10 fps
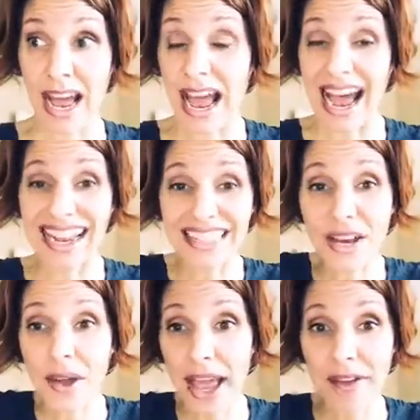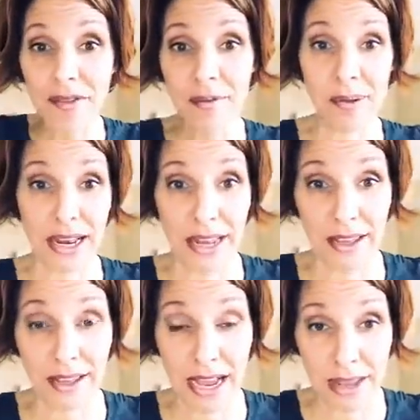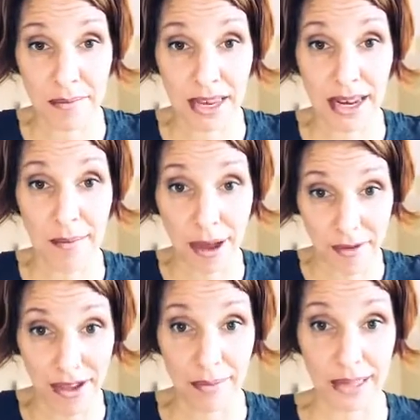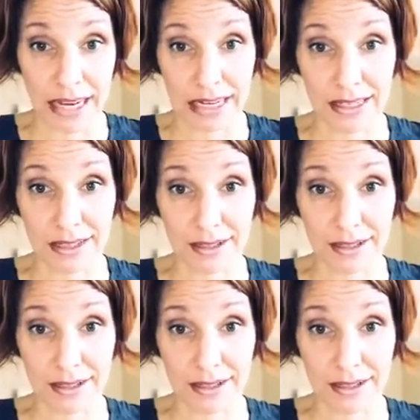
I tell everybody I meet about Fabletics.